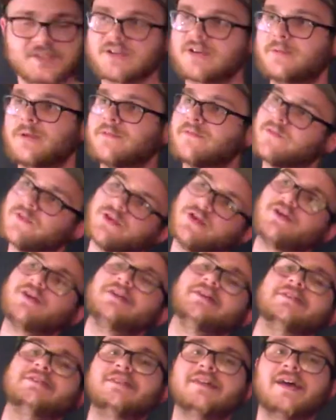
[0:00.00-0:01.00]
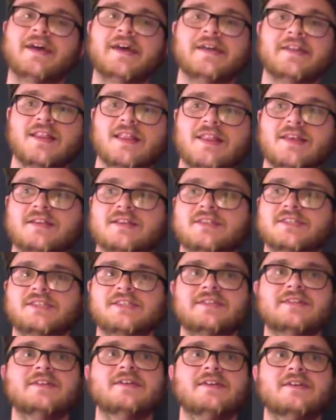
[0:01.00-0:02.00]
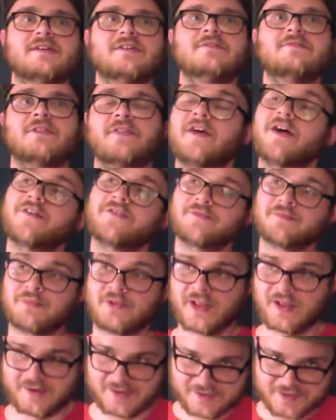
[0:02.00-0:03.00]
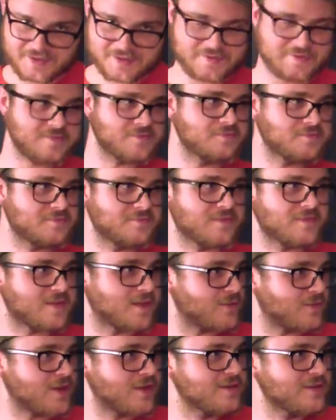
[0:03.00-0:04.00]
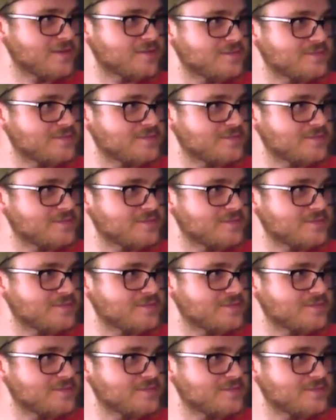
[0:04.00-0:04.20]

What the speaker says: talk about Valerian and the City of 1,000 Planets. Is that right?